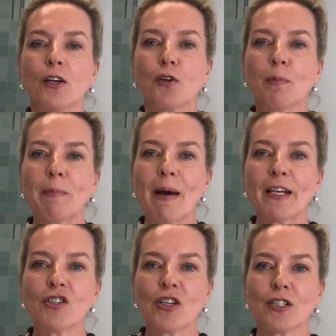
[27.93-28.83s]
You'll be
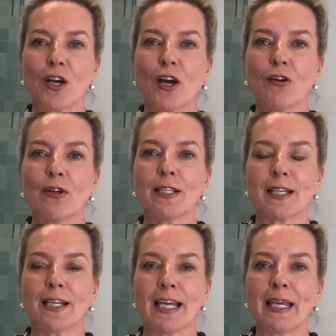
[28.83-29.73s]
managing
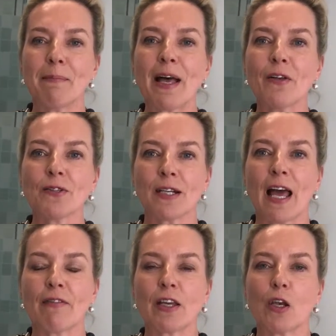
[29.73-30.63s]
diaries and emails and
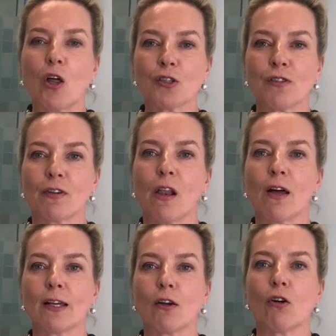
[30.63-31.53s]
having a lot of
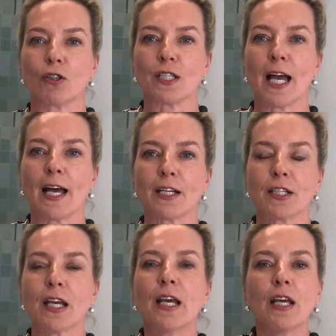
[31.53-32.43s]
client contact.